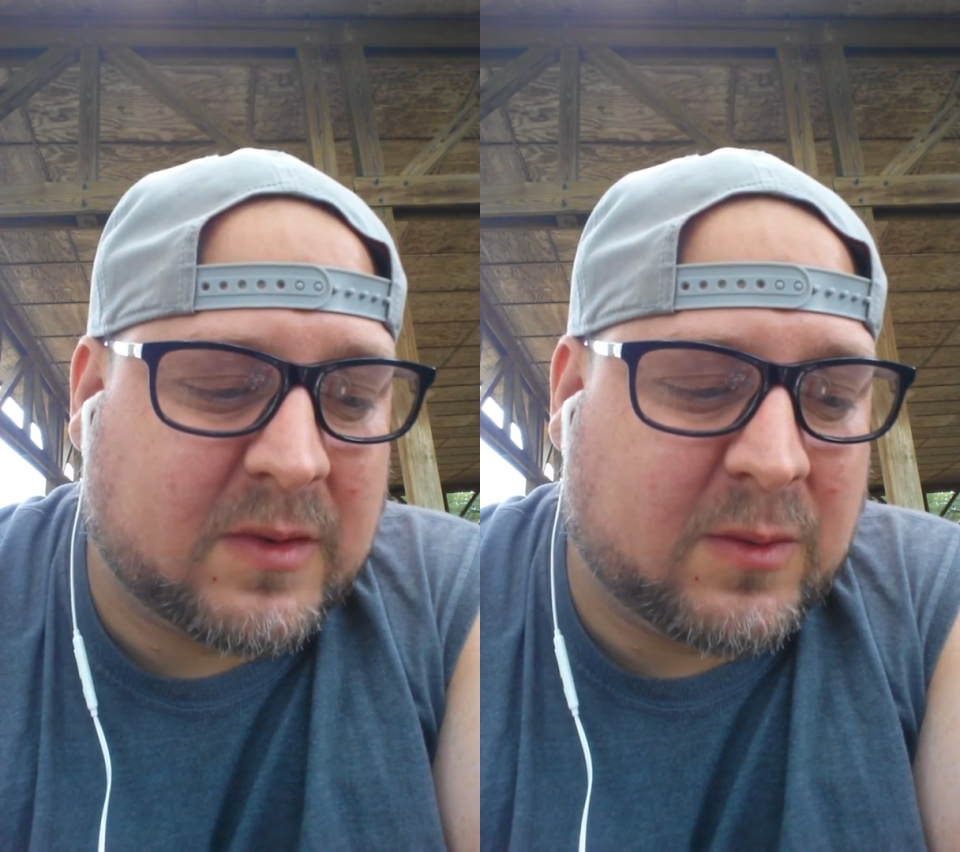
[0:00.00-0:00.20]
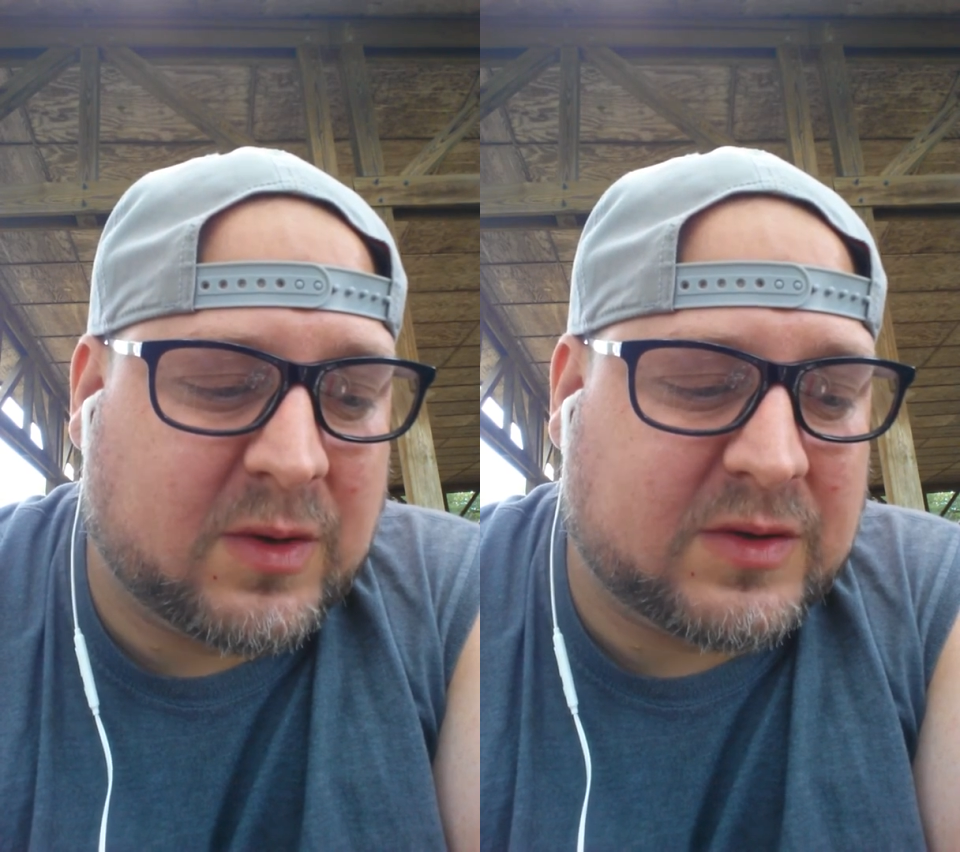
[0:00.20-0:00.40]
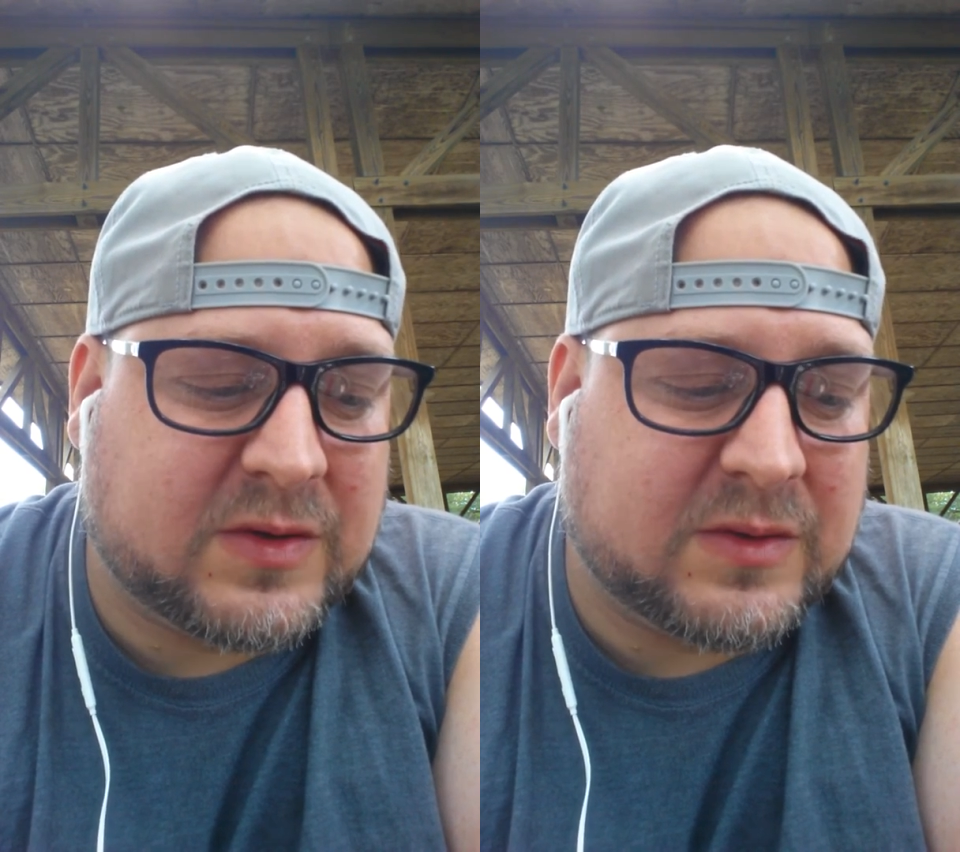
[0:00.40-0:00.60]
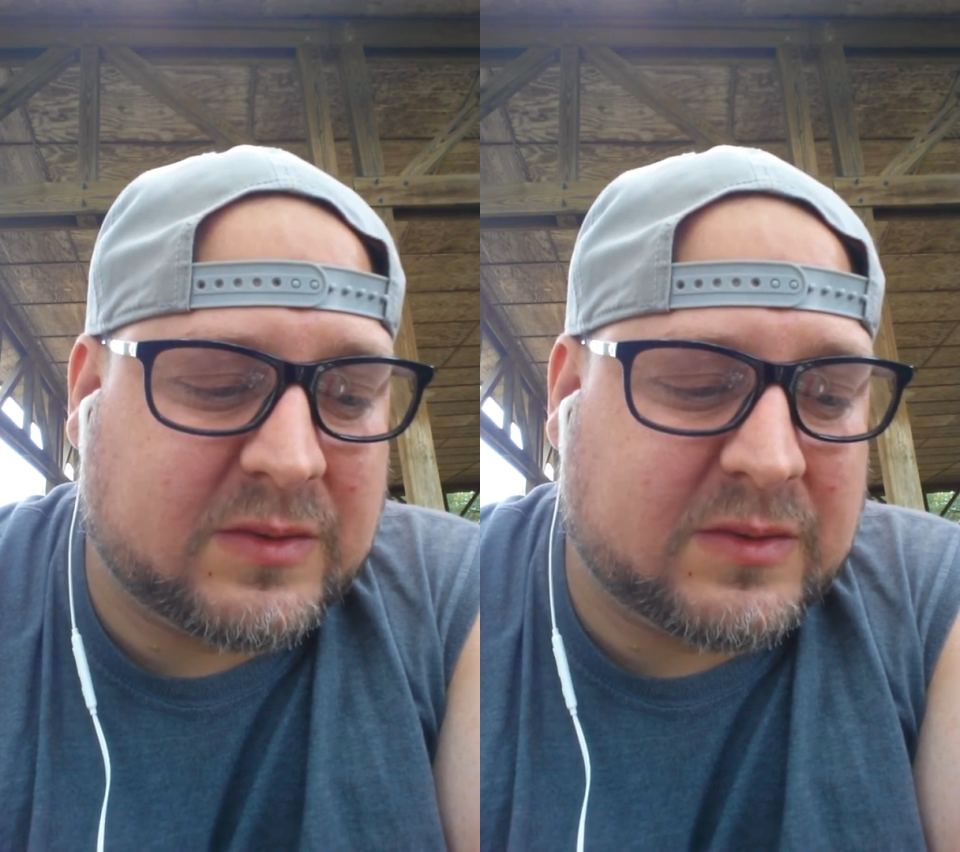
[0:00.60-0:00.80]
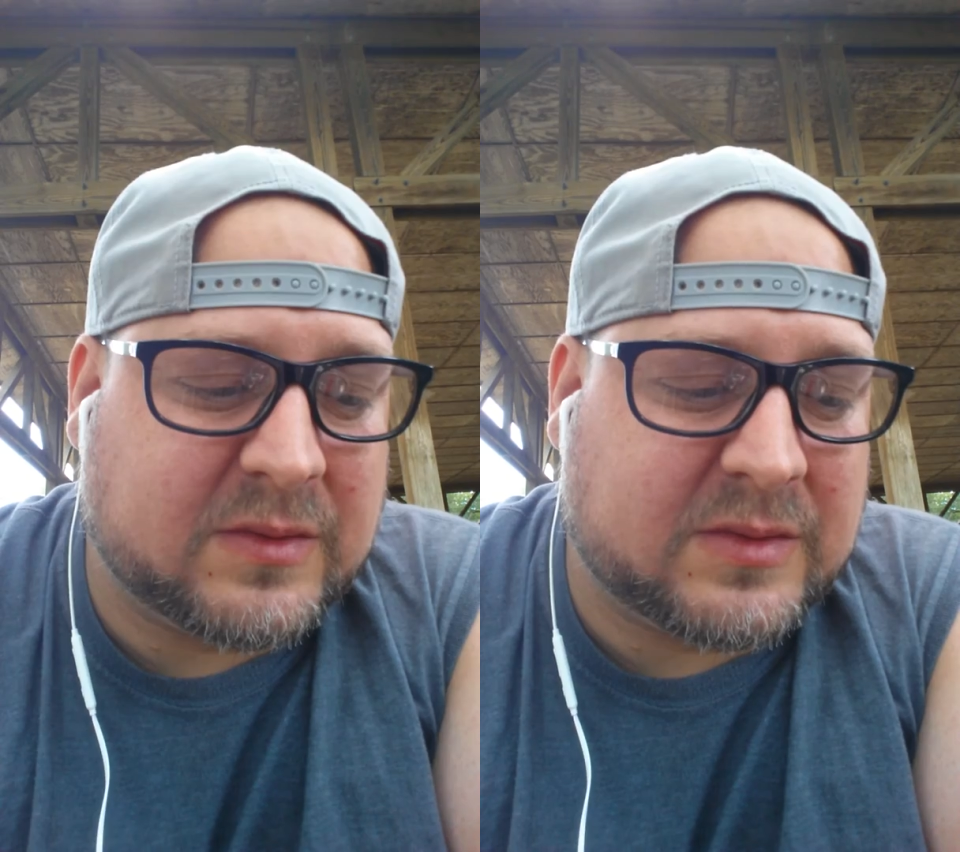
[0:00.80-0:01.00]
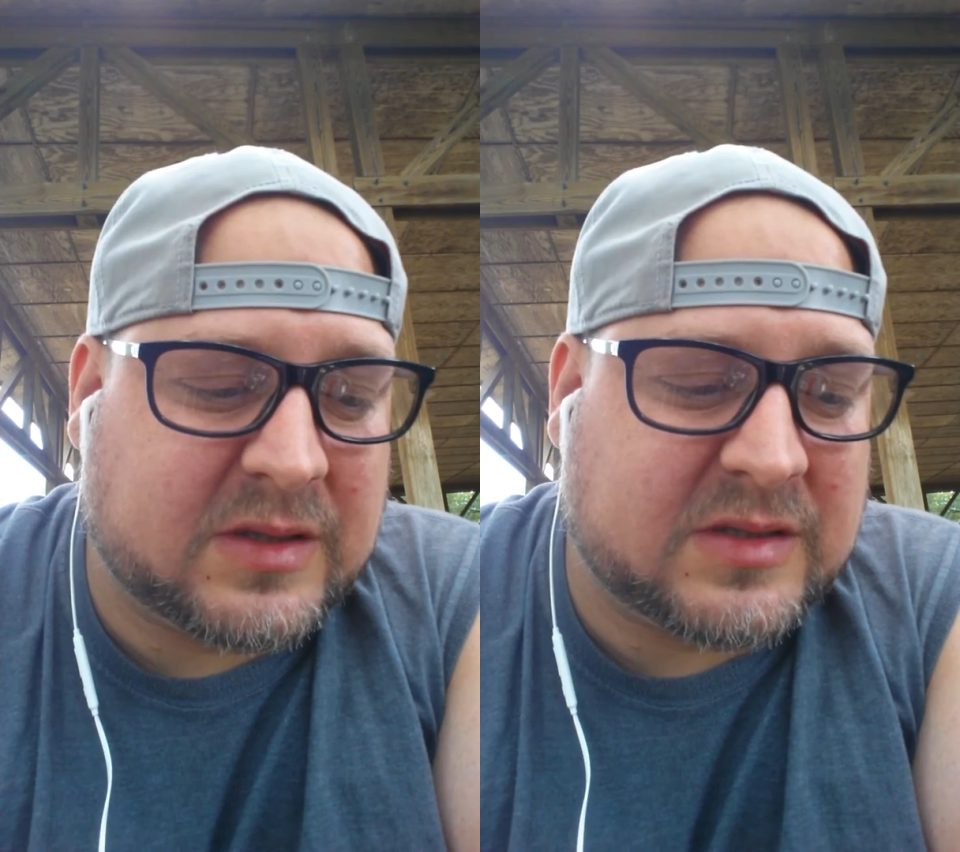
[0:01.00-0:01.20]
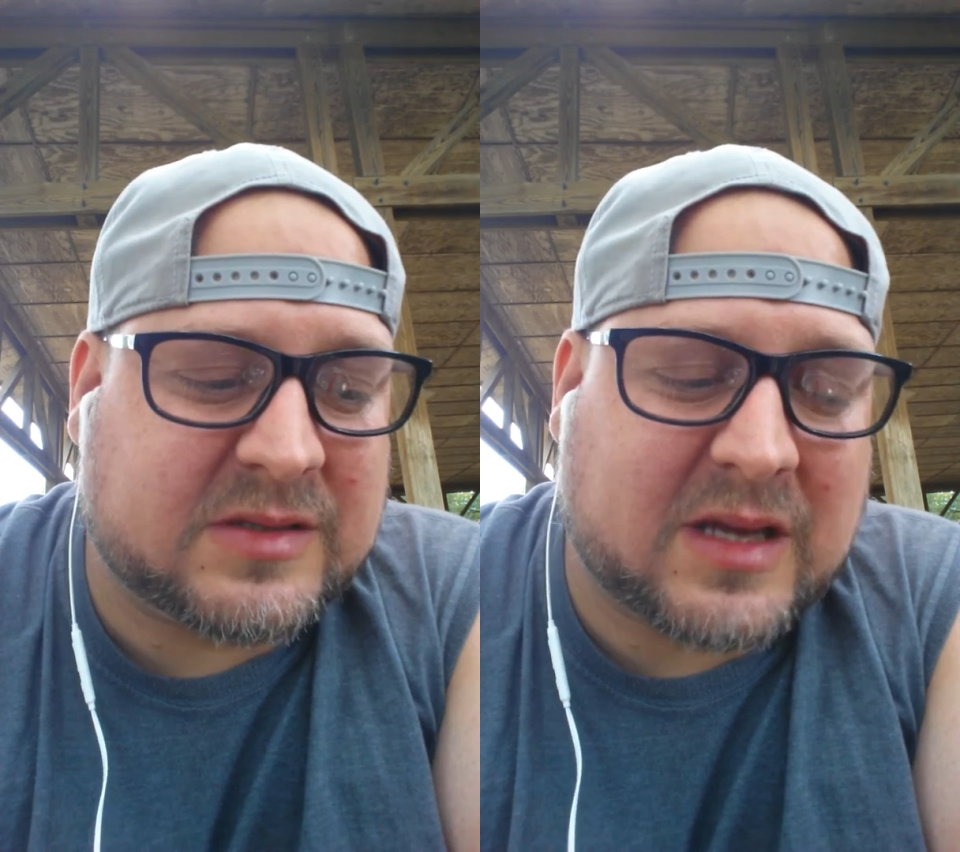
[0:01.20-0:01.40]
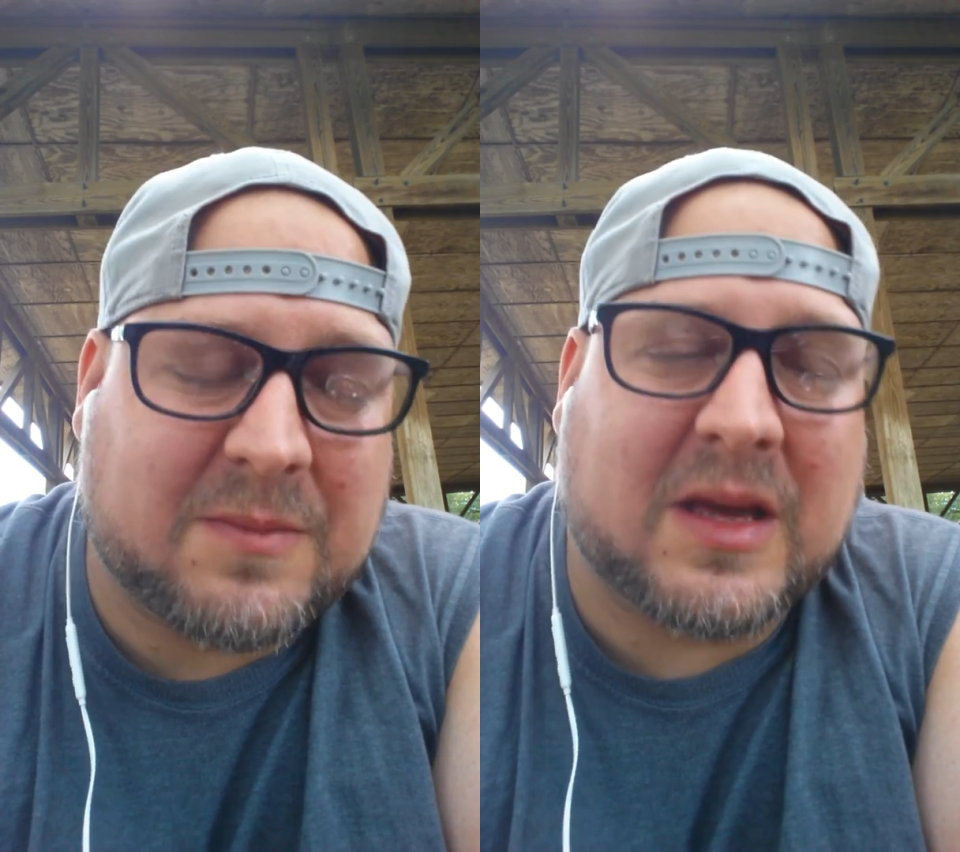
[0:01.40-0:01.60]
I want to
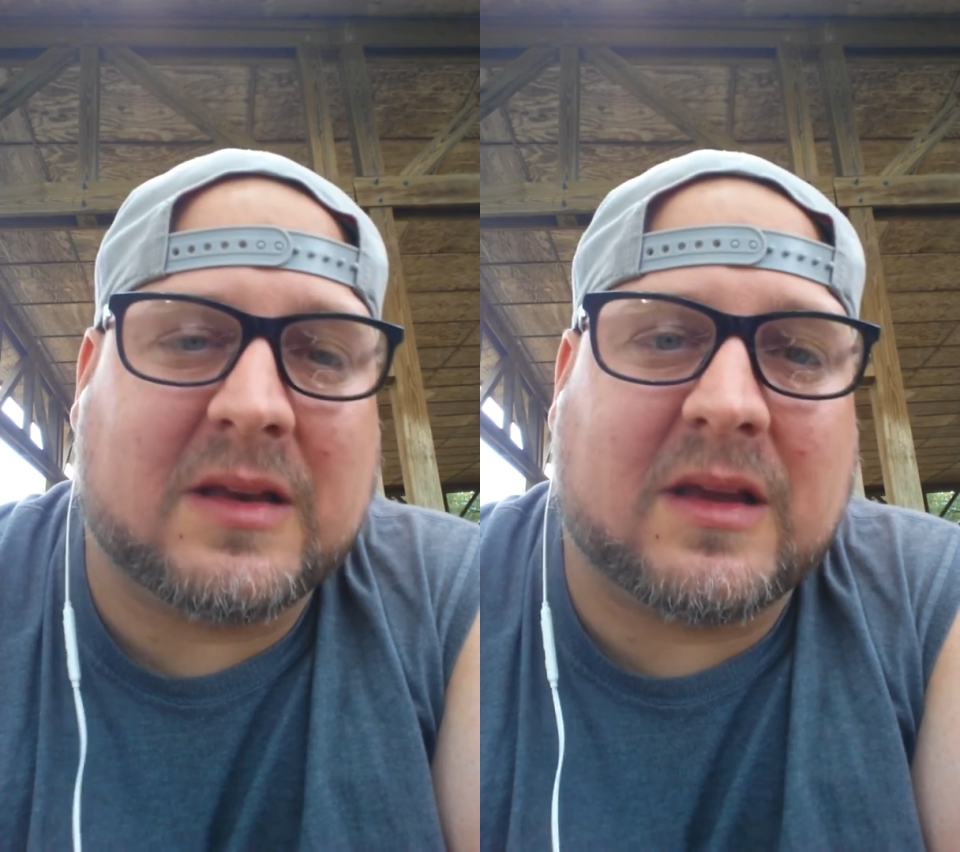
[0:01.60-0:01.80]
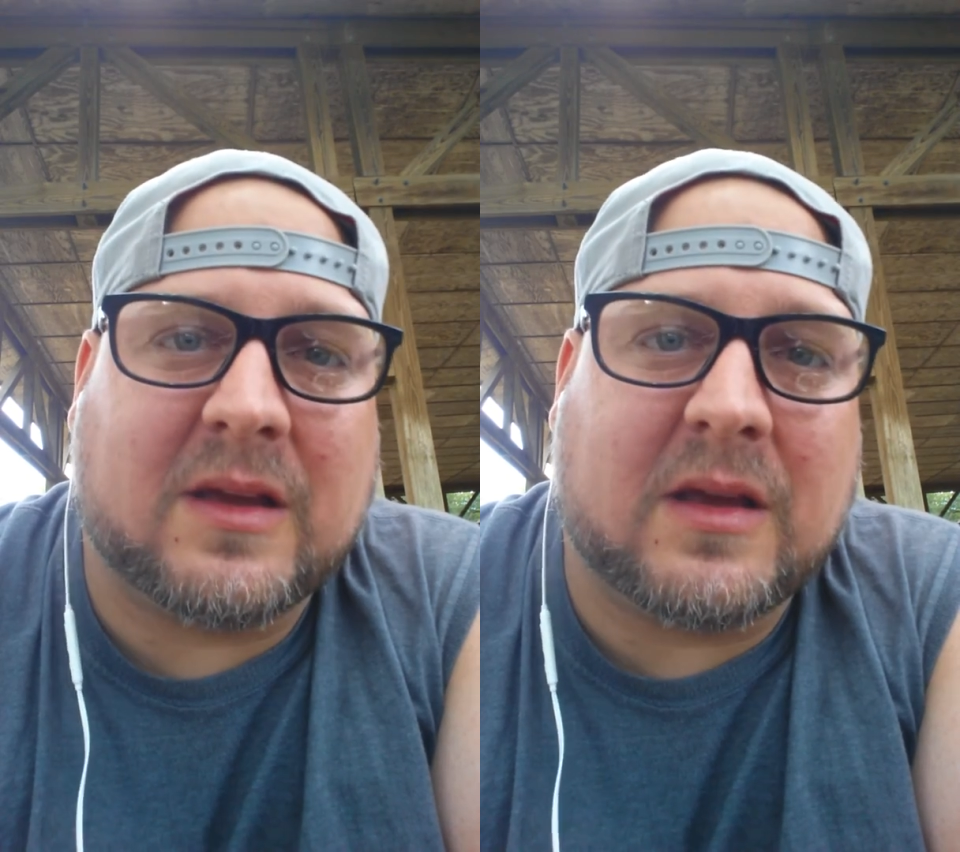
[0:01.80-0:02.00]
just say, man,